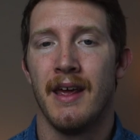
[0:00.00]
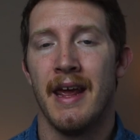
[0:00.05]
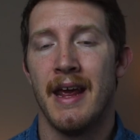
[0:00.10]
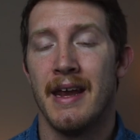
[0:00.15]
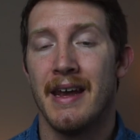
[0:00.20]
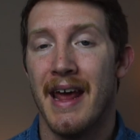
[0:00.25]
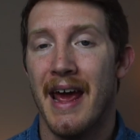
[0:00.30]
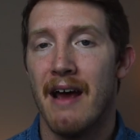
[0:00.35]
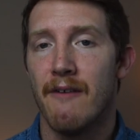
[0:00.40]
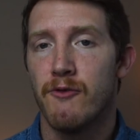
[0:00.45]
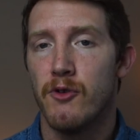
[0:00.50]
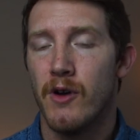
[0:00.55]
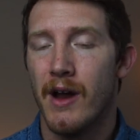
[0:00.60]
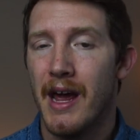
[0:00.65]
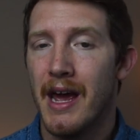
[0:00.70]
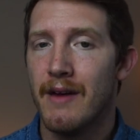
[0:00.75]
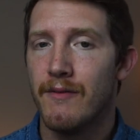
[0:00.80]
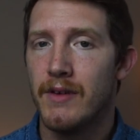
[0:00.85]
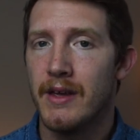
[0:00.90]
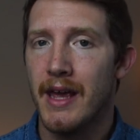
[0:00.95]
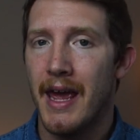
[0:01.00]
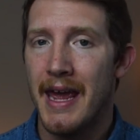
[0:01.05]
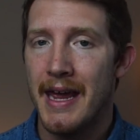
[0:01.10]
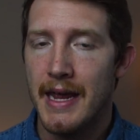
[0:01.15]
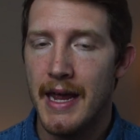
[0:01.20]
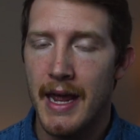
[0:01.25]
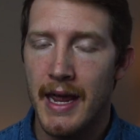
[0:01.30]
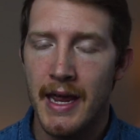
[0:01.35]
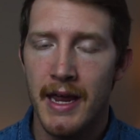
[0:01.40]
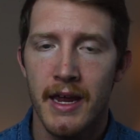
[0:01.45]
and after having a
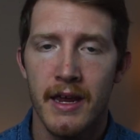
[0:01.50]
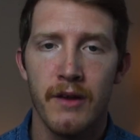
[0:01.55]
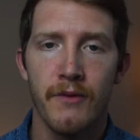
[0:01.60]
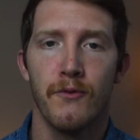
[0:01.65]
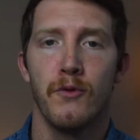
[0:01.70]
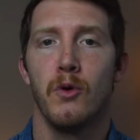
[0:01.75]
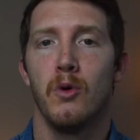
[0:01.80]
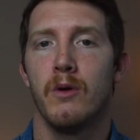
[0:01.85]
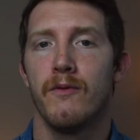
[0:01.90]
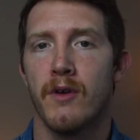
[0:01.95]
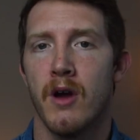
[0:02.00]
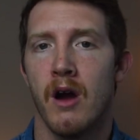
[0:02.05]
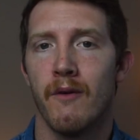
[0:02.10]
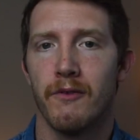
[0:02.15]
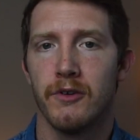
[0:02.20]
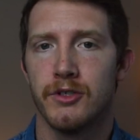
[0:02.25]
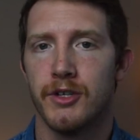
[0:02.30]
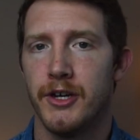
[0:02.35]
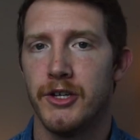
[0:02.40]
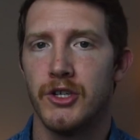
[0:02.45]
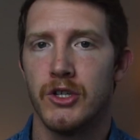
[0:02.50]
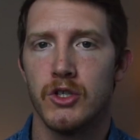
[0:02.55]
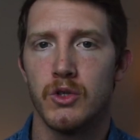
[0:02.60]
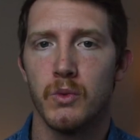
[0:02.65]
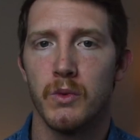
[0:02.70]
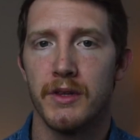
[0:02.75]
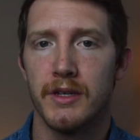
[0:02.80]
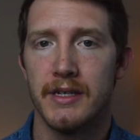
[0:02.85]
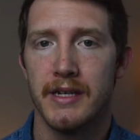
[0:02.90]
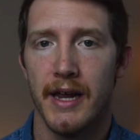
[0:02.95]
handful of conversations
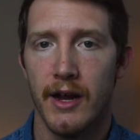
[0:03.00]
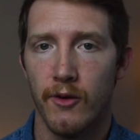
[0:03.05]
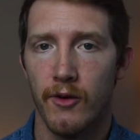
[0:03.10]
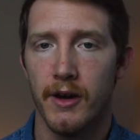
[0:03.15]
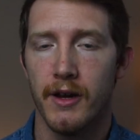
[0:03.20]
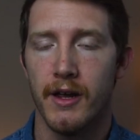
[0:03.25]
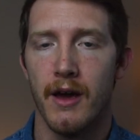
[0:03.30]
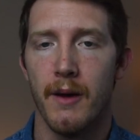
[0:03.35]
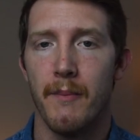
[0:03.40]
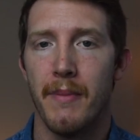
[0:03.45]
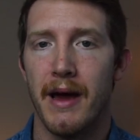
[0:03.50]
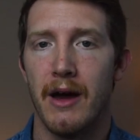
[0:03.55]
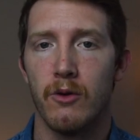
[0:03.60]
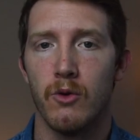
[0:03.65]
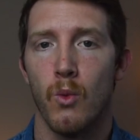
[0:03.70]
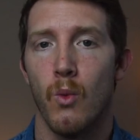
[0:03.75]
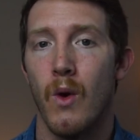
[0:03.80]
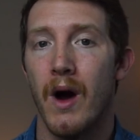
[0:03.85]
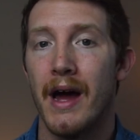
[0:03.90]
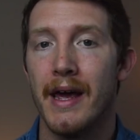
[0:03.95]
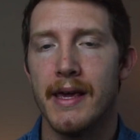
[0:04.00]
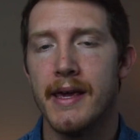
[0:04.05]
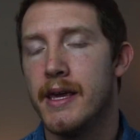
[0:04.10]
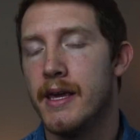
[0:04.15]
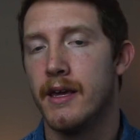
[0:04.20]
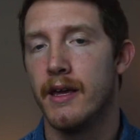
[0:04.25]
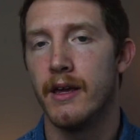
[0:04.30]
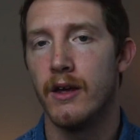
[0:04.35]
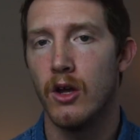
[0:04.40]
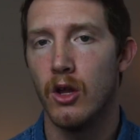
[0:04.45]
with Derek about why
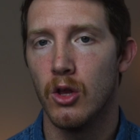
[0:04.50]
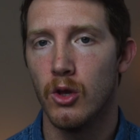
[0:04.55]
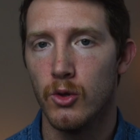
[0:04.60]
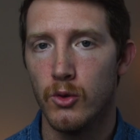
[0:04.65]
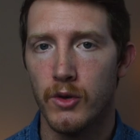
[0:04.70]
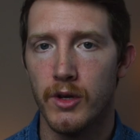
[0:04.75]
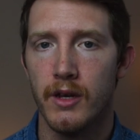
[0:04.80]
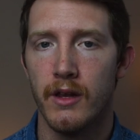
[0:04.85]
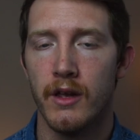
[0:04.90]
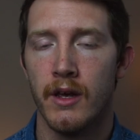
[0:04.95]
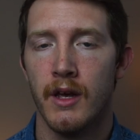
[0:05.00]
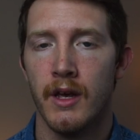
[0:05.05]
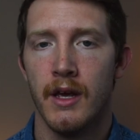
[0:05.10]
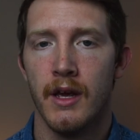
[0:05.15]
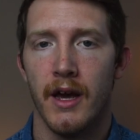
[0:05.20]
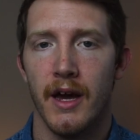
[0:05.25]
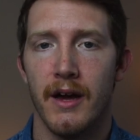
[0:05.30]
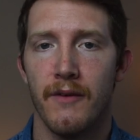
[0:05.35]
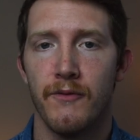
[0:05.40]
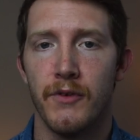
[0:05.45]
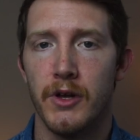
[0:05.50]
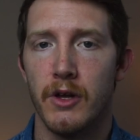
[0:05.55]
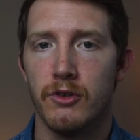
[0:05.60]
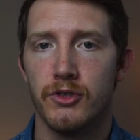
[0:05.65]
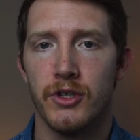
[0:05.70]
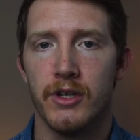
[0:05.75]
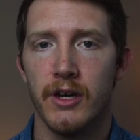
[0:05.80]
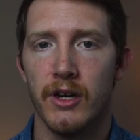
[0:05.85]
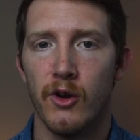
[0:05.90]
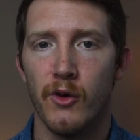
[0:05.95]
he included uh,
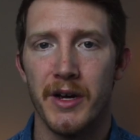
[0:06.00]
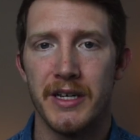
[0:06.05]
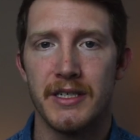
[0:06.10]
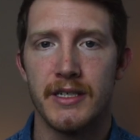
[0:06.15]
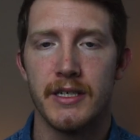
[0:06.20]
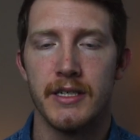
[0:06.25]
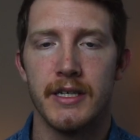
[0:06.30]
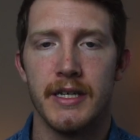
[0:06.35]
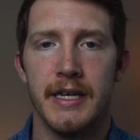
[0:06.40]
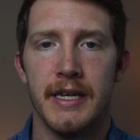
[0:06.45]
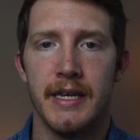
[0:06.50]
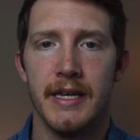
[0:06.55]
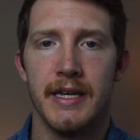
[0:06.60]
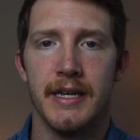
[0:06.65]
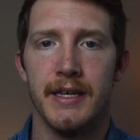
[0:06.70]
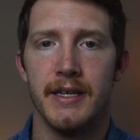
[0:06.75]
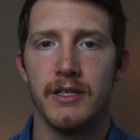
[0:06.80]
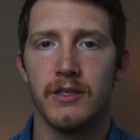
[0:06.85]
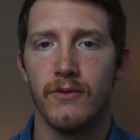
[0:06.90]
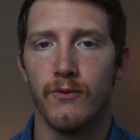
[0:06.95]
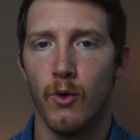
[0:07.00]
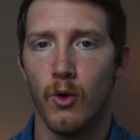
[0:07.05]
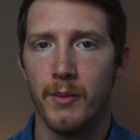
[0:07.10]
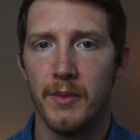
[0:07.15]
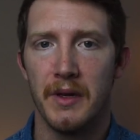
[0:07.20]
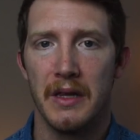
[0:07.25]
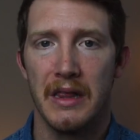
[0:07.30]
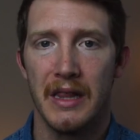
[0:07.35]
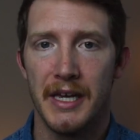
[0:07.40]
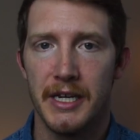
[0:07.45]
Fadogia agrestis in his
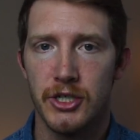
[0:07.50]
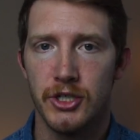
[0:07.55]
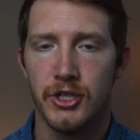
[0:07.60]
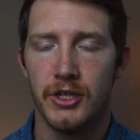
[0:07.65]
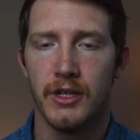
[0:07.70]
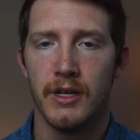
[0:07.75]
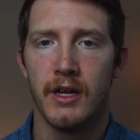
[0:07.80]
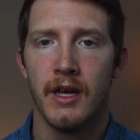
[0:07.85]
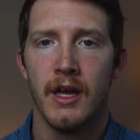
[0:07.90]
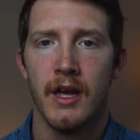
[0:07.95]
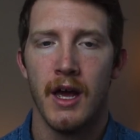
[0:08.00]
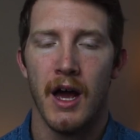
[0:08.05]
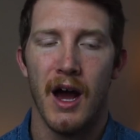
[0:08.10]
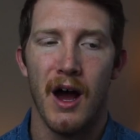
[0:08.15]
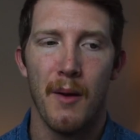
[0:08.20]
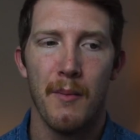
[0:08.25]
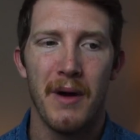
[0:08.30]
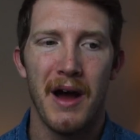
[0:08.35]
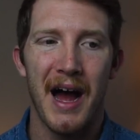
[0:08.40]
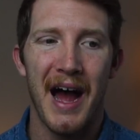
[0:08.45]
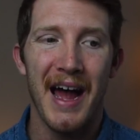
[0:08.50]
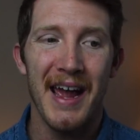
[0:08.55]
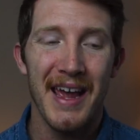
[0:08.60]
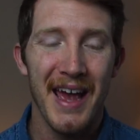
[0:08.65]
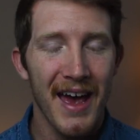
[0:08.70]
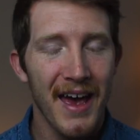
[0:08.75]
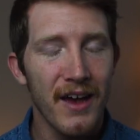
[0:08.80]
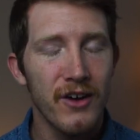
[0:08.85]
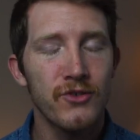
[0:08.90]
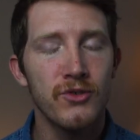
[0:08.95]
formulation, um, I
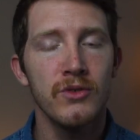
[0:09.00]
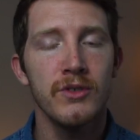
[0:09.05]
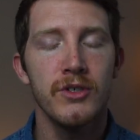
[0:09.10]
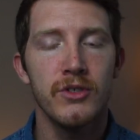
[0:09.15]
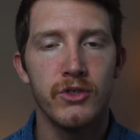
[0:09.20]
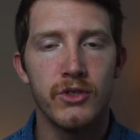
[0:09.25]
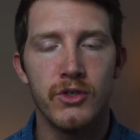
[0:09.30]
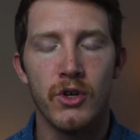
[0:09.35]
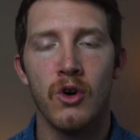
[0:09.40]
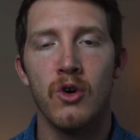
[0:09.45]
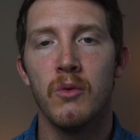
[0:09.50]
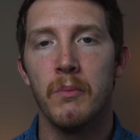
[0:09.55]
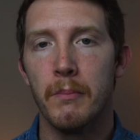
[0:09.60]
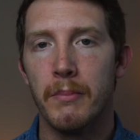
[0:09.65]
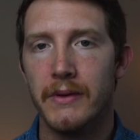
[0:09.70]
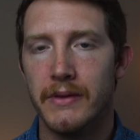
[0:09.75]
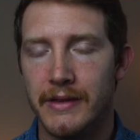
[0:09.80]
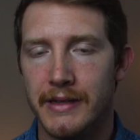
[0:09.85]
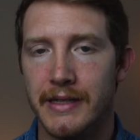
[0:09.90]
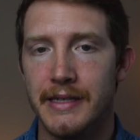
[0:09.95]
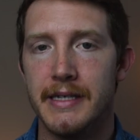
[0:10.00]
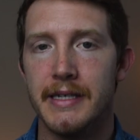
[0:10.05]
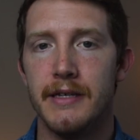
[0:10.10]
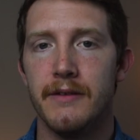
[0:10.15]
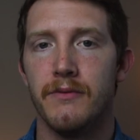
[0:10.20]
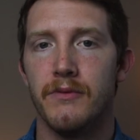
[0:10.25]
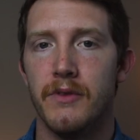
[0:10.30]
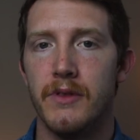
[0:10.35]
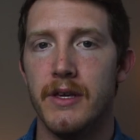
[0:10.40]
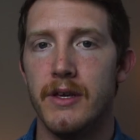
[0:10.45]
actually don't
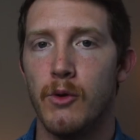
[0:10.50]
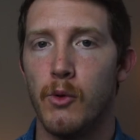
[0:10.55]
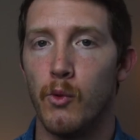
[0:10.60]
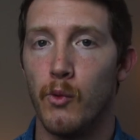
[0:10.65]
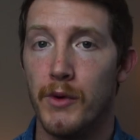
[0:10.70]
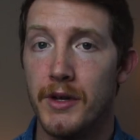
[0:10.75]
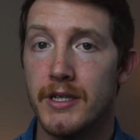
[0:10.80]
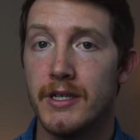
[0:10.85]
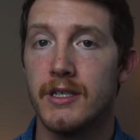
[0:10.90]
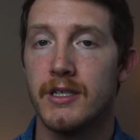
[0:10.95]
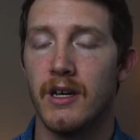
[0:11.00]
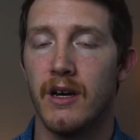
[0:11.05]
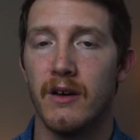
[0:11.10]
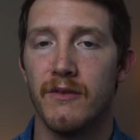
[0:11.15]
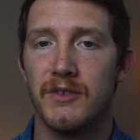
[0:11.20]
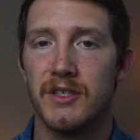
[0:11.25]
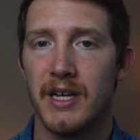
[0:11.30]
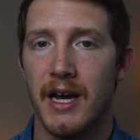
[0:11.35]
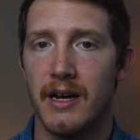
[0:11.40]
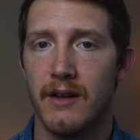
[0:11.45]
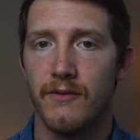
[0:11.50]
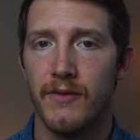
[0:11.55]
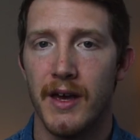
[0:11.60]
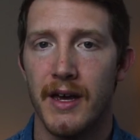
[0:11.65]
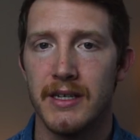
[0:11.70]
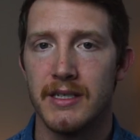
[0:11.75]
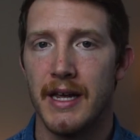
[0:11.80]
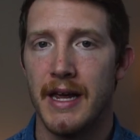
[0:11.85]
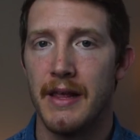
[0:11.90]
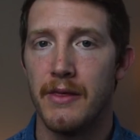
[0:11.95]
believe the risks of side
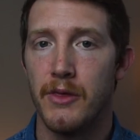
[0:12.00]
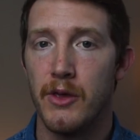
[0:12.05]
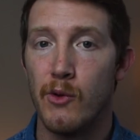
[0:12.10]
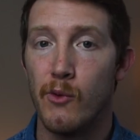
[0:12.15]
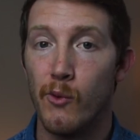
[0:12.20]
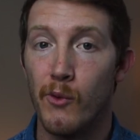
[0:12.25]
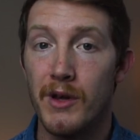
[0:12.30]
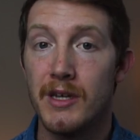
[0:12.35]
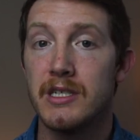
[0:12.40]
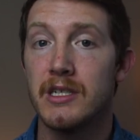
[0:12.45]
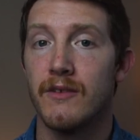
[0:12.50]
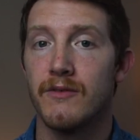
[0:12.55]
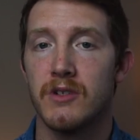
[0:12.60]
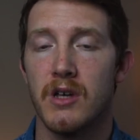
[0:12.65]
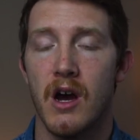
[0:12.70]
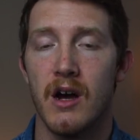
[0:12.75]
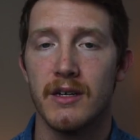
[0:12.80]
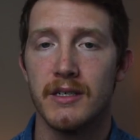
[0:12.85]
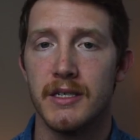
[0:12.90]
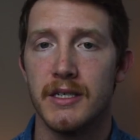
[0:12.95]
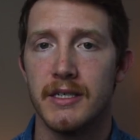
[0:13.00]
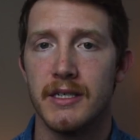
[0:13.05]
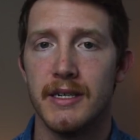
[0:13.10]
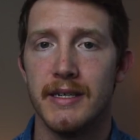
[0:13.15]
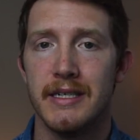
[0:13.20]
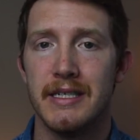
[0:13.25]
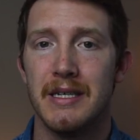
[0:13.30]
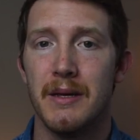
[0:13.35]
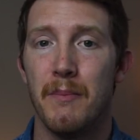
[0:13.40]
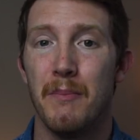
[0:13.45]
effects and the risk of
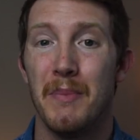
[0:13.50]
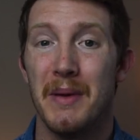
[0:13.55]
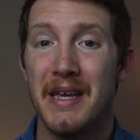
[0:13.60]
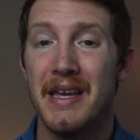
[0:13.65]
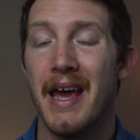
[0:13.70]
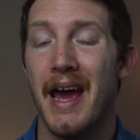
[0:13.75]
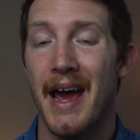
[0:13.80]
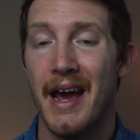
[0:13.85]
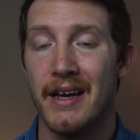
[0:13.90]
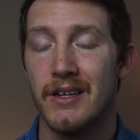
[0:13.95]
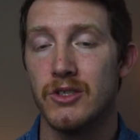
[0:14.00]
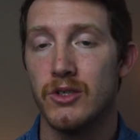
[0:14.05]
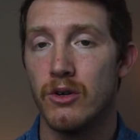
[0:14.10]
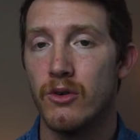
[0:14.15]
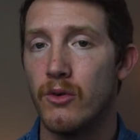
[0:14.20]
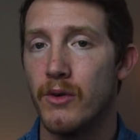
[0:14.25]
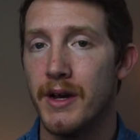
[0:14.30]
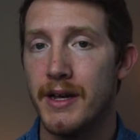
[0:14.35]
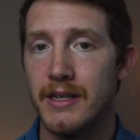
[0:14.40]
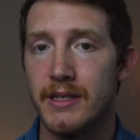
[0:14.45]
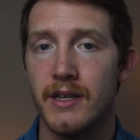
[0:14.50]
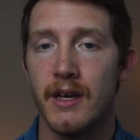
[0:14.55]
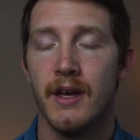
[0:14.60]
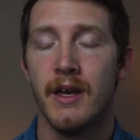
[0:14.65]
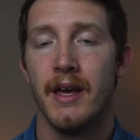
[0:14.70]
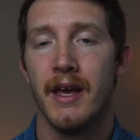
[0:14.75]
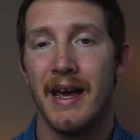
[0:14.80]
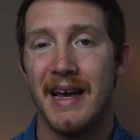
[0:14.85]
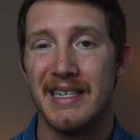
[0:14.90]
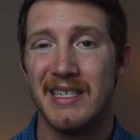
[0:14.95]
toxicity to be as great
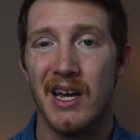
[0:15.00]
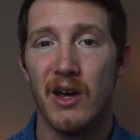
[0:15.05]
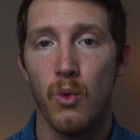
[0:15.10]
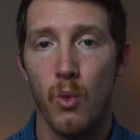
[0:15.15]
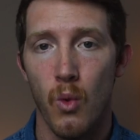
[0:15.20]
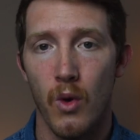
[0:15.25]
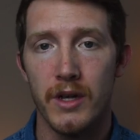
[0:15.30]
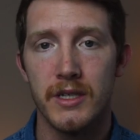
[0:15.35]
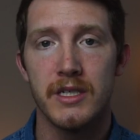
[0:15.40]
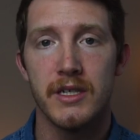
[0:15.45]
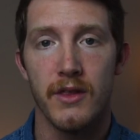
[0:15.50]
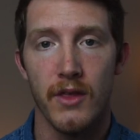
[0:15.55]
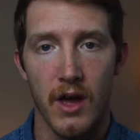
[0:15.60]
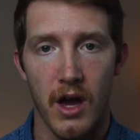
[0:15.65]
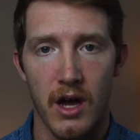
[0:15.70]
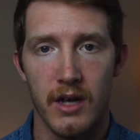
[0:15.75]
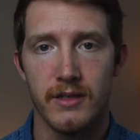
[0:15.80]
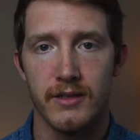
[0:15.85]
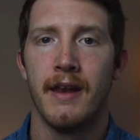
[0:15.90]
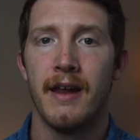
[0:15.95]
as I once thought.